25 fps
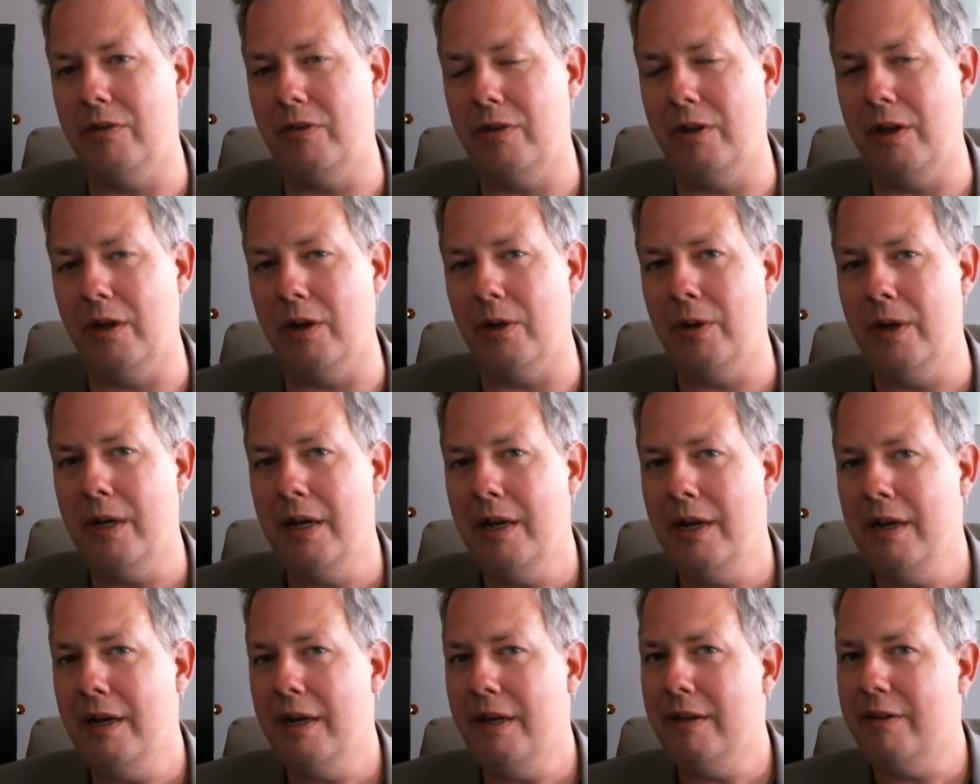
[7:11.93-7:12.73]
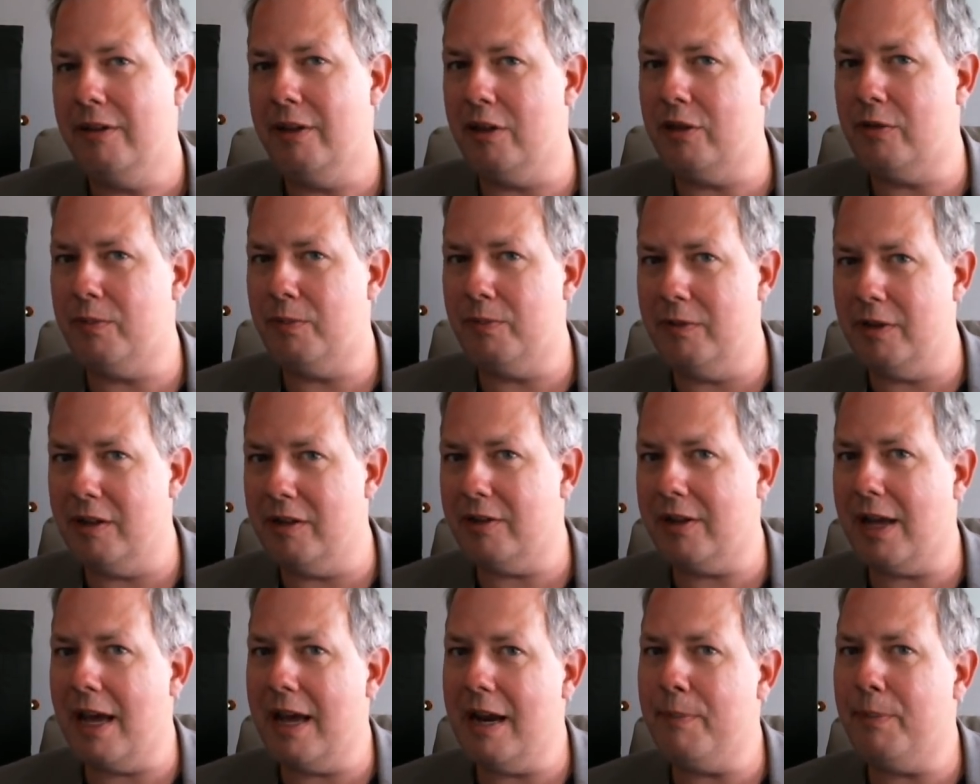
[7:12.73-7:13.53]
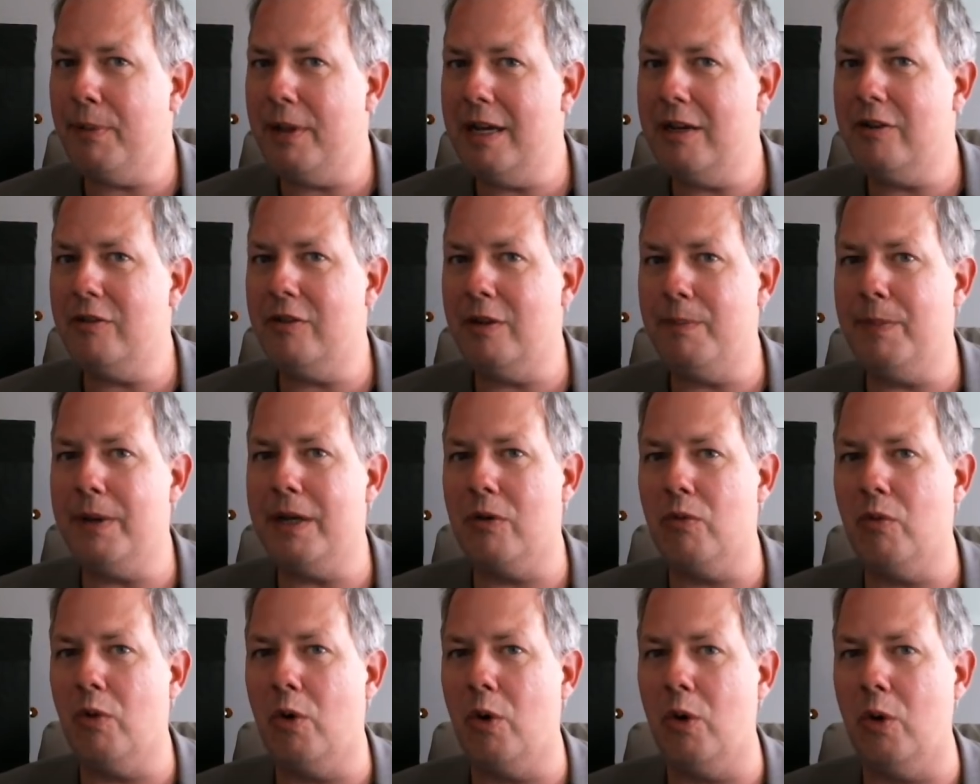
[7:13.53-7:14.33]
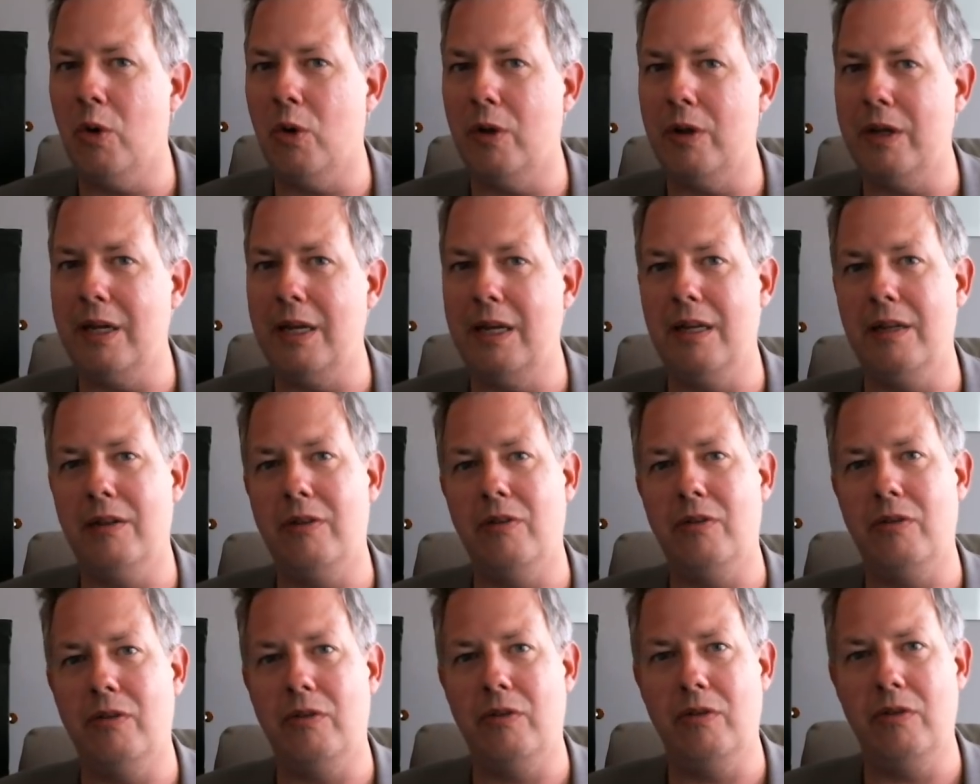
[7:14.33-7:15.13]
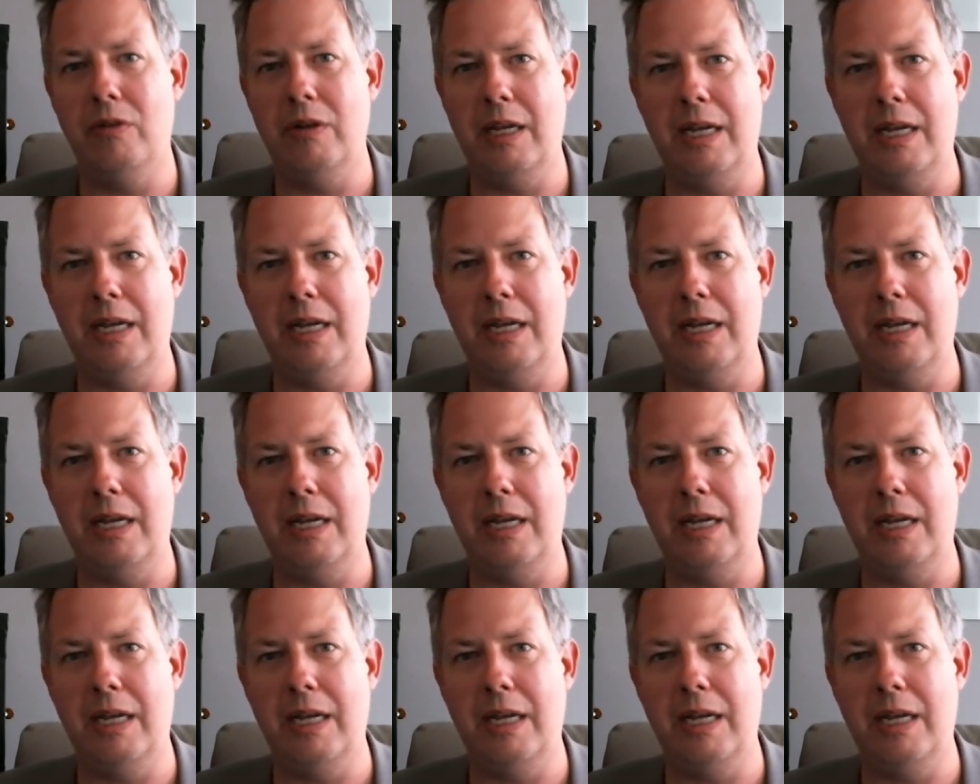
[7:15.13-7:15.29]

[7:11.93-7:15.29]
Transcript: So this kind of plays a big role in